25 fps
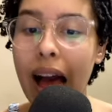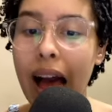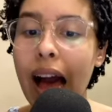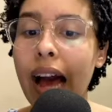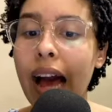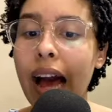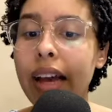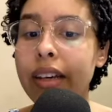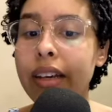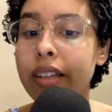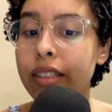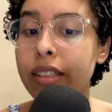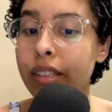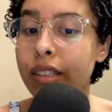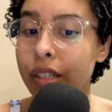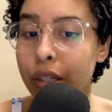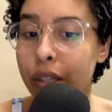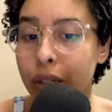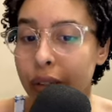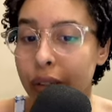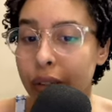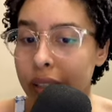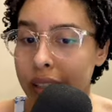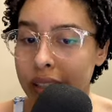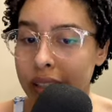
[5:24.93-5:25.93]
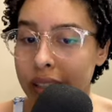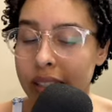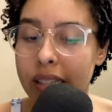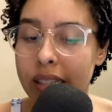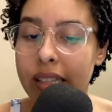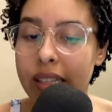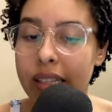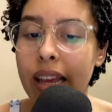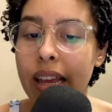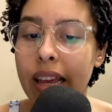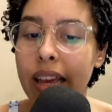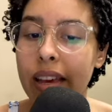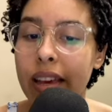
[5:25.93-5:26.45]
I could do this
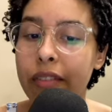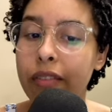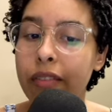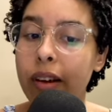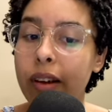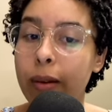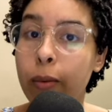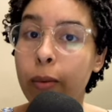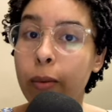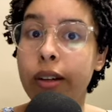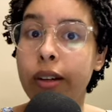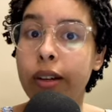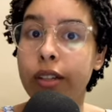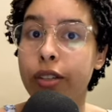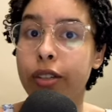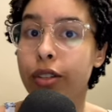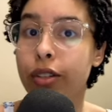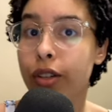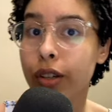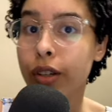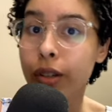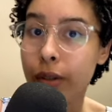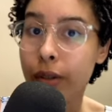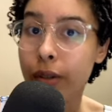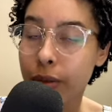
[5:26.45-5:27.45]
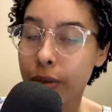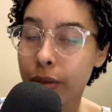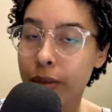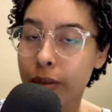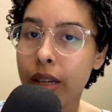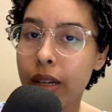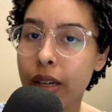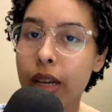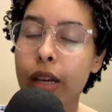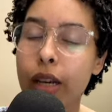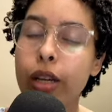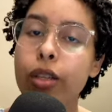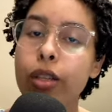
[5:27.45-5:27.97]
if I wanted to.
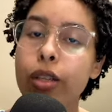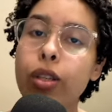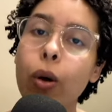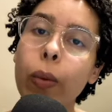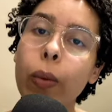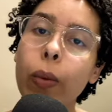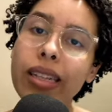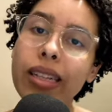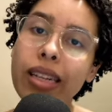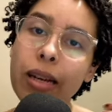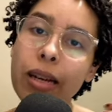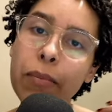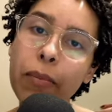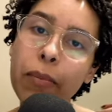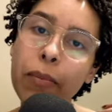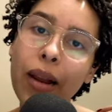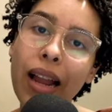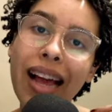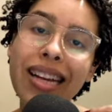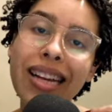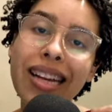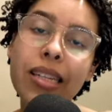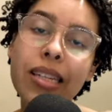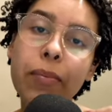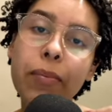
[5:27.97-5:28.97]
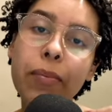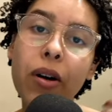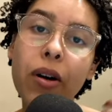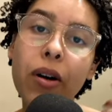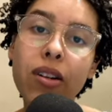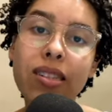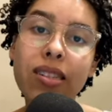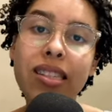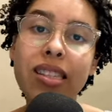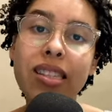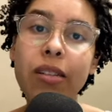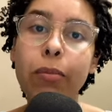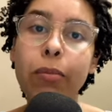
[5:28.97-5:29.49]
So it implies a
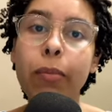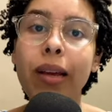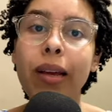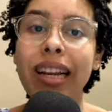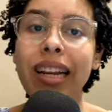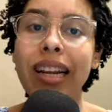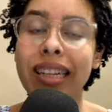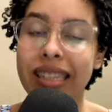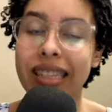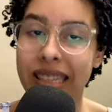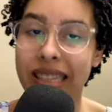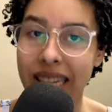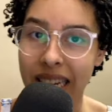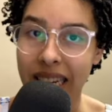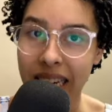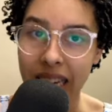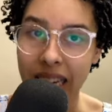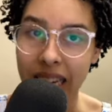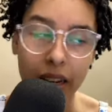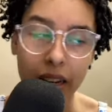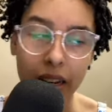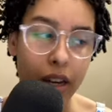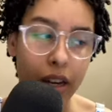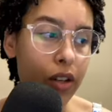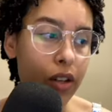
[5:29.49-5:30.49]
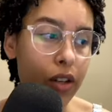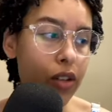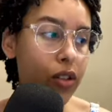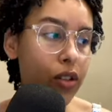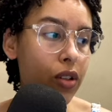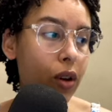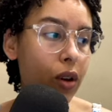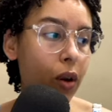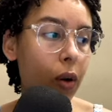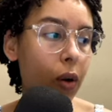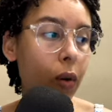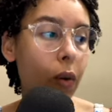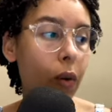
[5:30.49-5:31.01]
possibility.
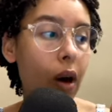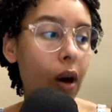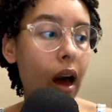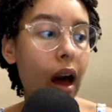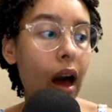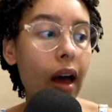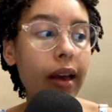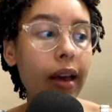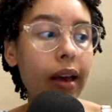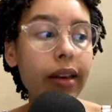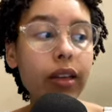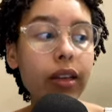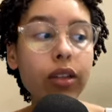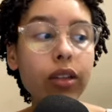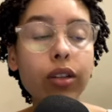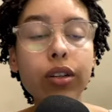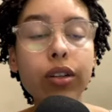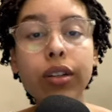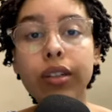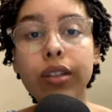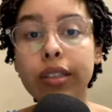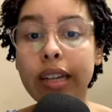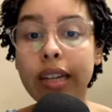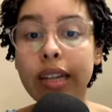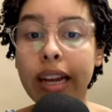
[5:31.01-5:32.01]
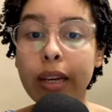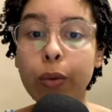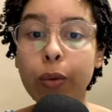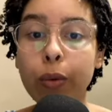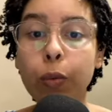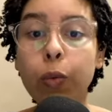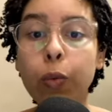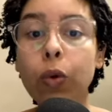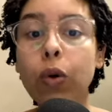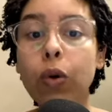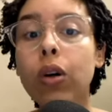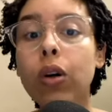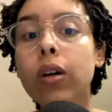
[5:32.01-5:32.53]
So I
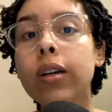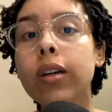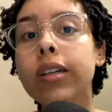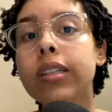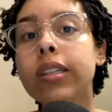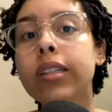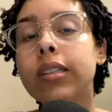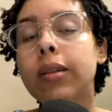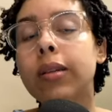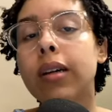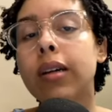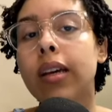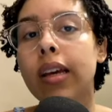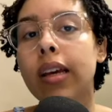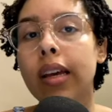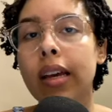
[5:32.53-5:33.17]
would